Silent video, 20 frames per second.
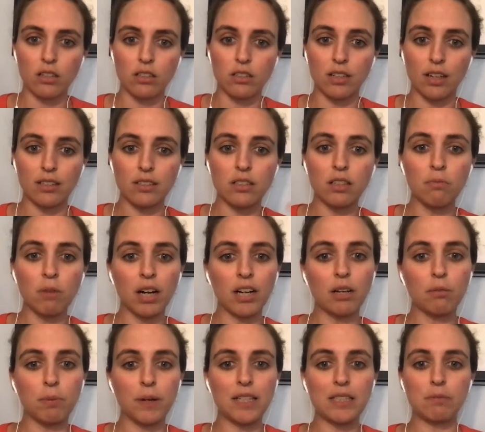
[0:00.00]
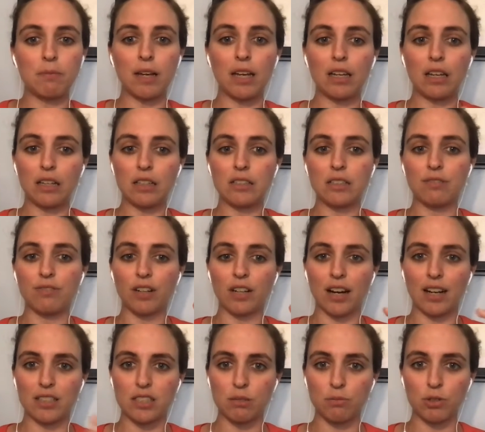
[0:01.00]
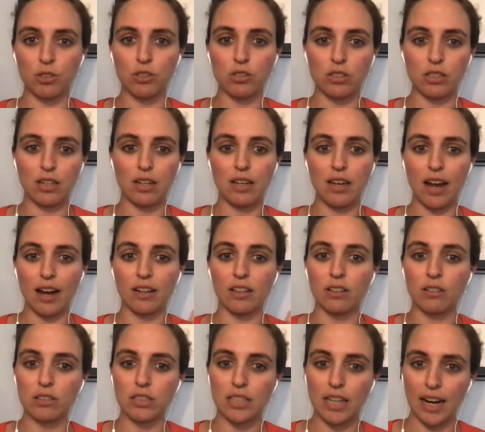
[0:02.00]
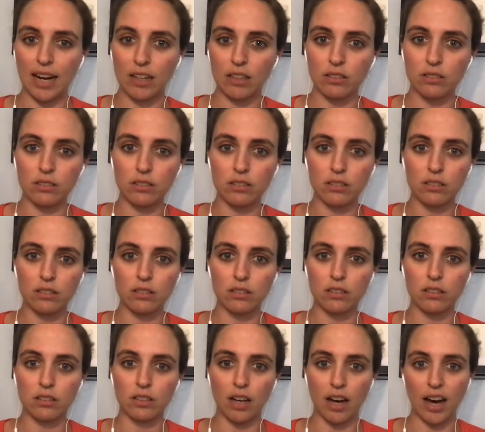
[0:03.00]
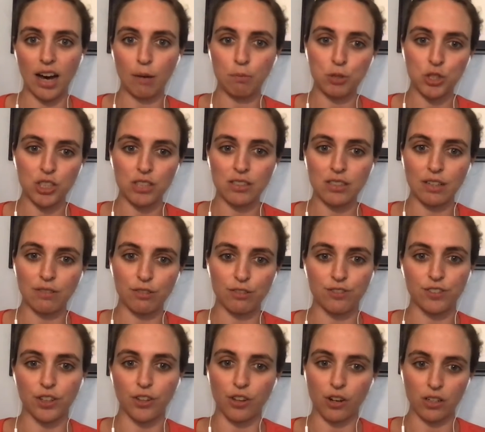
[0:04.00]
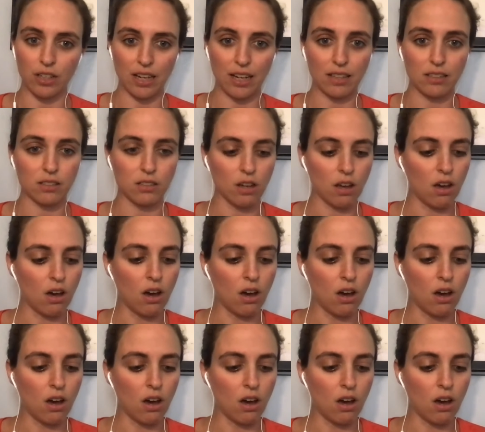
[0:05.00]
Does the marketplace make it easy for customers to narrow down the options that fulfill their needs?